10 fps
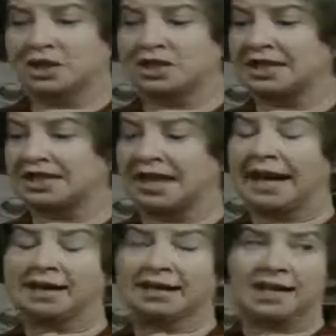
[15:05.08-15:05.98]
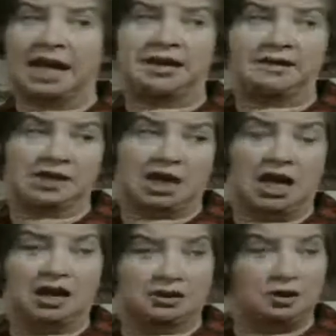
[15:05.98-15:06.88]
isn't exactly the end of the
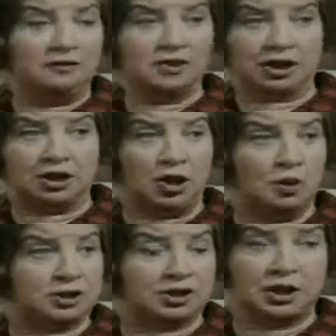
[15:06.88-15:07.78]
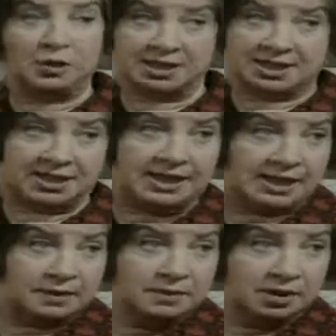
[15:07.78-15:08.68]
earth, love. You can always go and
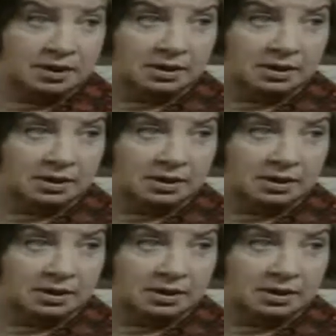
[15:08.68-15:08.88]
see him.